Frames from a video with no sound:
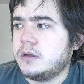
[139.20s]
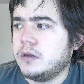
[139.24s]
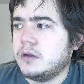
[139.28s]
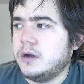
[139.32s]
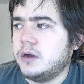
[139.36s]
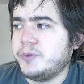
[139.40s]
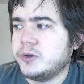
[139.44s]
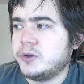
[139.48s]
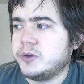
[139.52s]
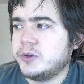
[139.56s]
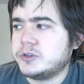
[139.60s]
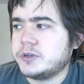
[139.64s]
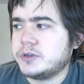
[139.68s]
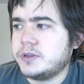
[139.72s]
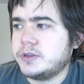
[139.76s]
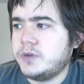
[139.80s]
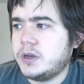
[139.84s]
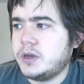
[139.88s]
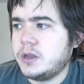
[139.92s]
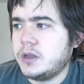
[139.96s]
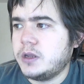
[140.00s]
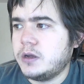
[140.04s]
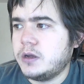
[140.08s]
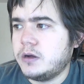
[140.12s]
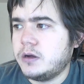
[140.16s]
Hope you enjoyed the
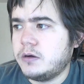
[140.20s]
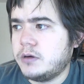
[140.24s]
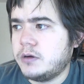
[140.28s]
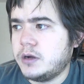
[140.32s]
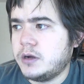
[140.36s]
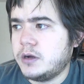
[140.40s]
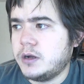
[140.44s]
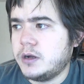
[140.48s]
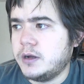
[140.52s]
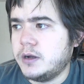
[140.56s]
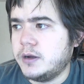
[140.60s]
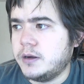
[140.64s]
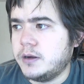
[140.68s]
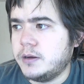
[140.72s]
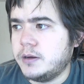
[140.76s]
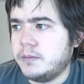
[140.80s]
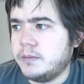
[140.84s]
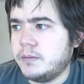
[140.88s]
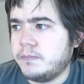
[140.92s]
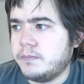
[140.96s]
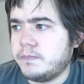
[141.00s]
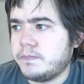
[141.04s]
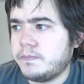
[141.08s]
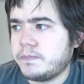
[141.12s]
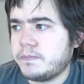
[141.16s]
video,
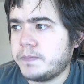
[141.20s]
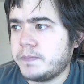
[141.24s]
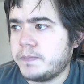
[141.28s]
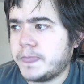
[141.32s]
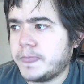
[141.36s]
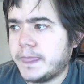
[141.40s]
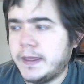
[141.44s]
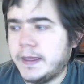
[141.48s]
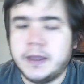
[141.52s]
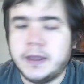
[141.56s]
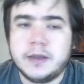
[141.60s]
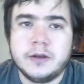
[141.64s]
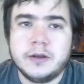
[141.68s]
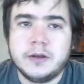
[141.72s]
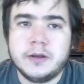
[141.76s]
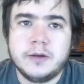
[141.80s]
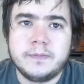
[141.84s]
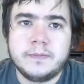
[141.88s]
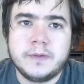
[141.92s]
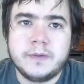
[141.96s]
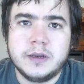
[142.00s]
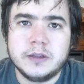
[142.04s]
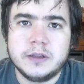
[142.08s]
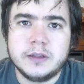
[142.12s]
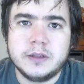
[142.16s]
and
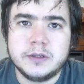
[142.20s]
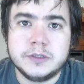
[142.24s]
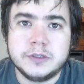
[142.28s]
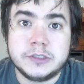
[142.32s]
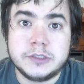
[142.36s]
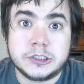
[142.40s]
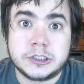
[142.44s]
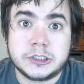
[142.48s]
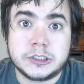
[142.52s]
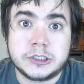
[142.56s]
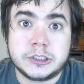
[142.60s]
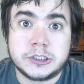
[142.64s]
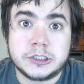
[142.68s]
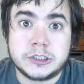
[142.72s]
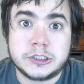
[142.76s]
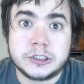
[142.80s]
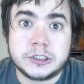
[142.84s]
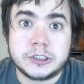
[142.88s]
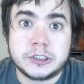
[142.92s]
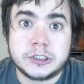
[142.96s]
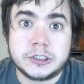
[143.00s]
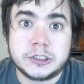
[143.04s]
hope you didn't lose your shirt.